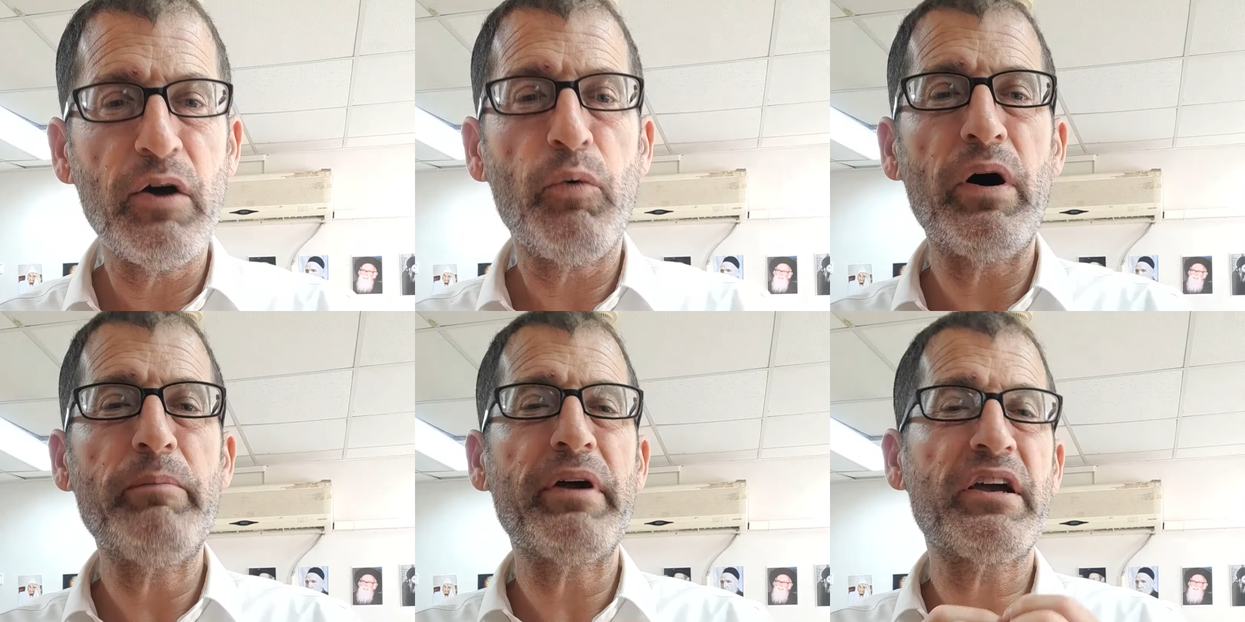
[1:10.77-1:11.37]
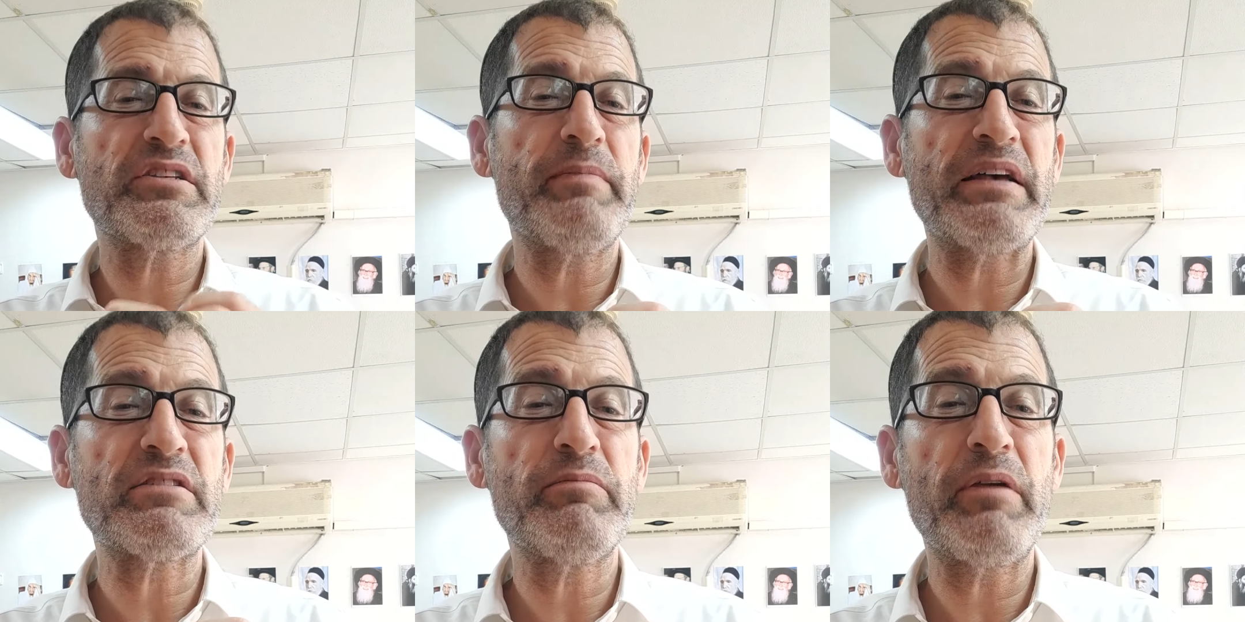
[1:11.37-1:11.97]
while birkas
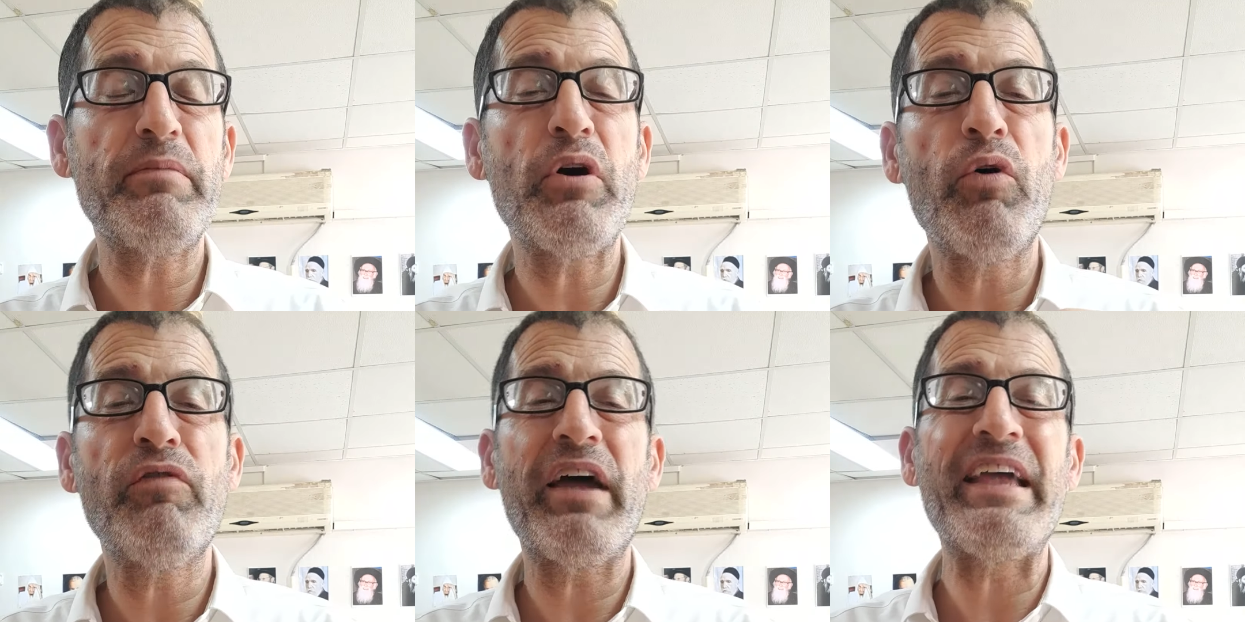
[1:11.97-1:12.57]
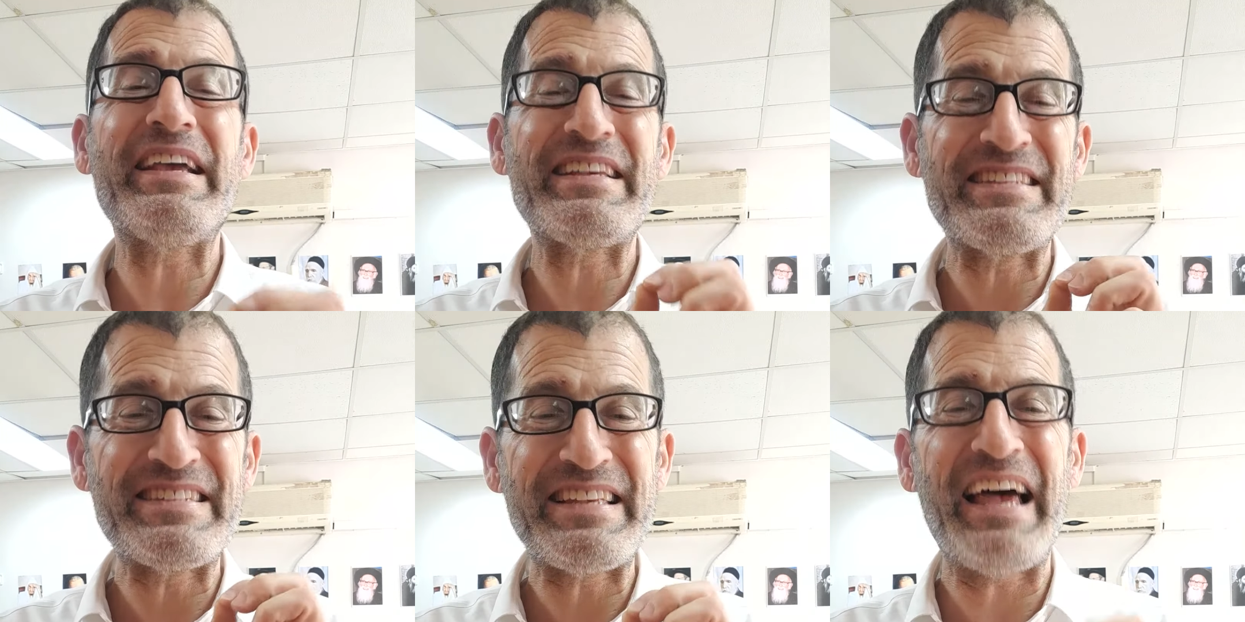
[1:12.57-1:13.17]
mazon may be over a
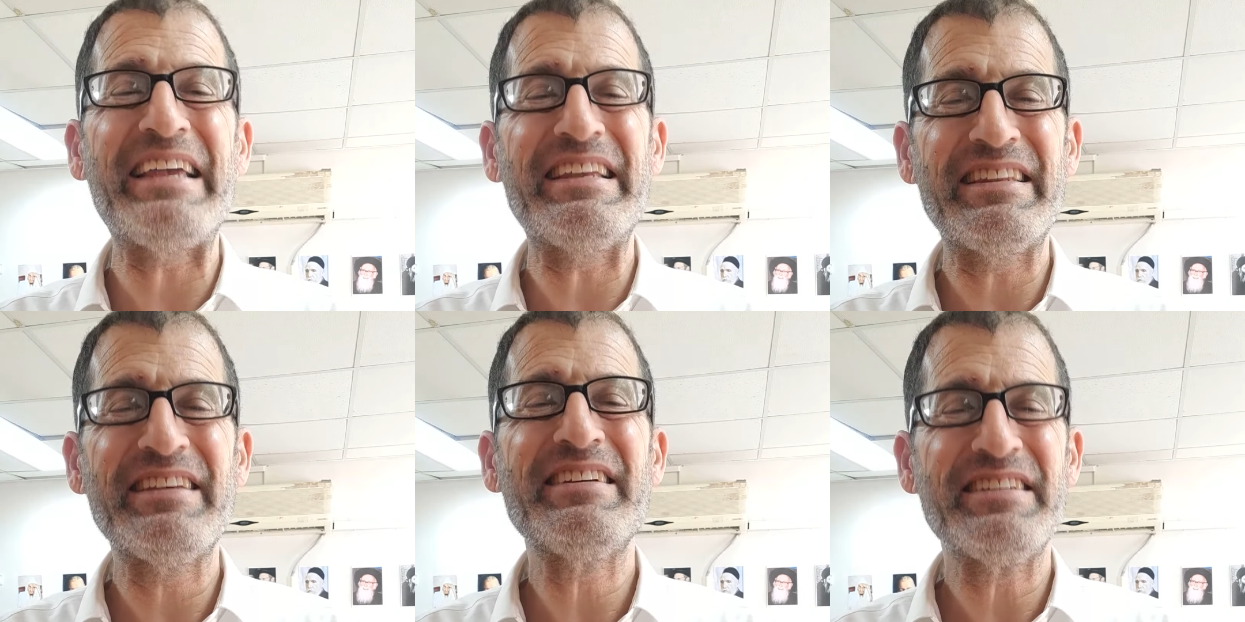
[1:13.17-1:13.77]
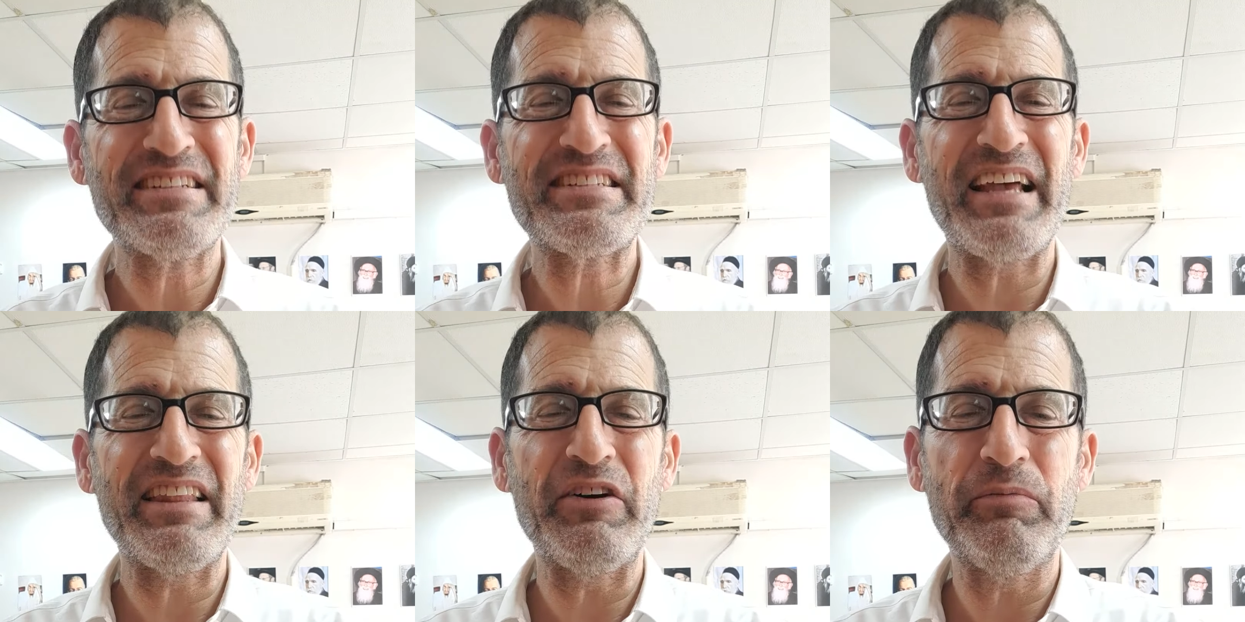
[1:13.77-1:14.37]
kazayit.
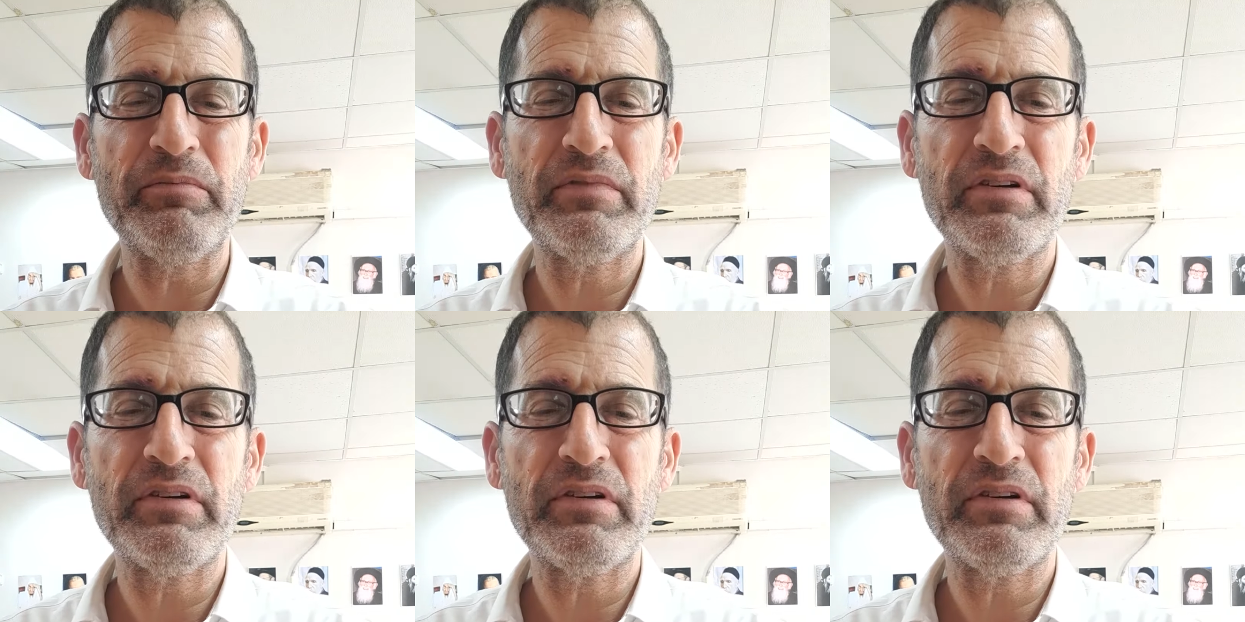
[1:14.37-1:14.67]
Shalom.